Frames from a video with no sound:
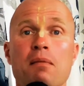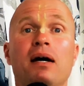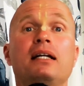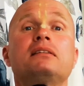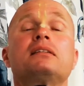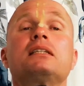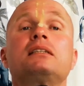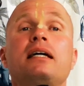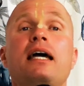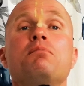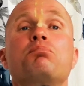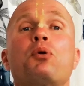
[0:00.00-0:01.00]
But it's the
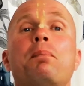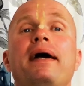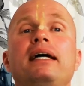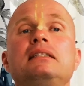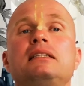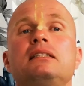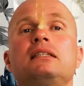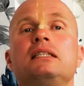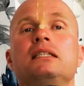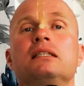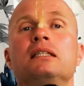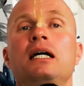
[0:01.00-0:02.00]
same
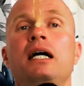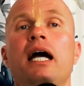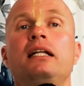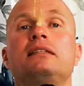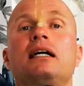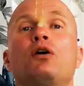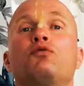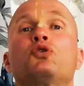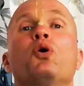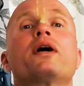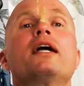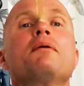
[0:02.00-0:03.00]
propensity. Instead of
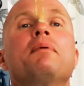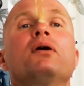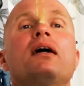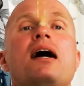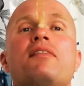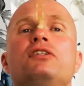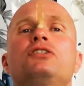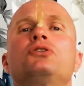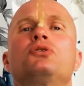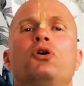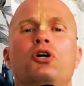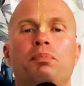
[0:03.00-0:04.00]
talking about others, you
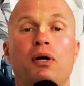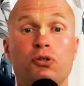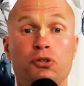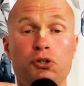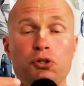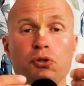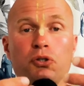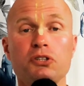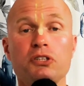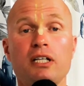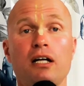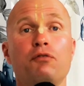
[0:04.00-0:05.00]
talk about
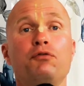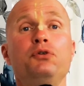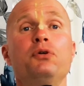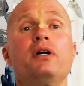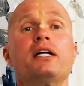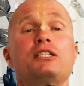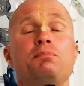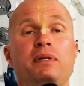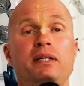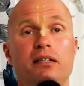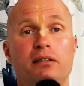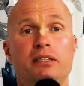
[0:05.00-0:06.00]
yourself, your
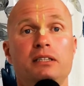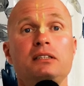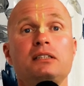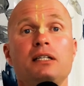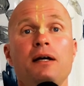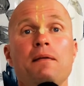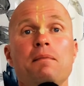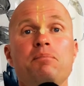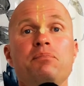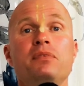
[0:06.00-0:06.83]
experience,